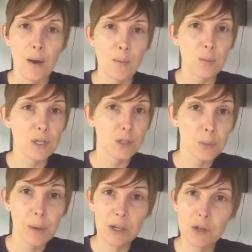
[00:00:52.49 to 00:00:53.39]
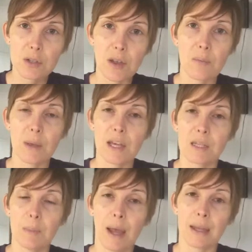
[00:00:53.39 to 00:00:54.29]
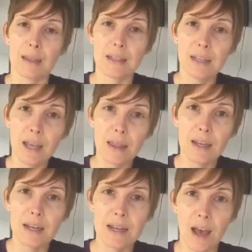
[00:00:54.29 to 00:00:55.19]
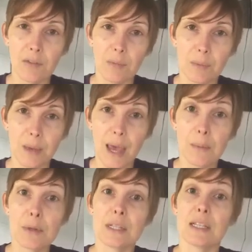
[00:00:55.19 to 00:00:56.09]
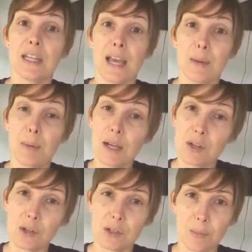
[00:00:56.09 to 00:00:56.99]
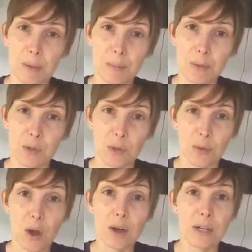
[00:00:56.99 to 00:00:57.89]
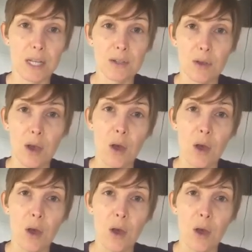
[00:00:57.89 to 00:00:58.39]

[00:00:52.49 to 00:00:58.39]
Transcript: would do pictures of, because back in the day they didn't have cameras to take pictures of people, so the artist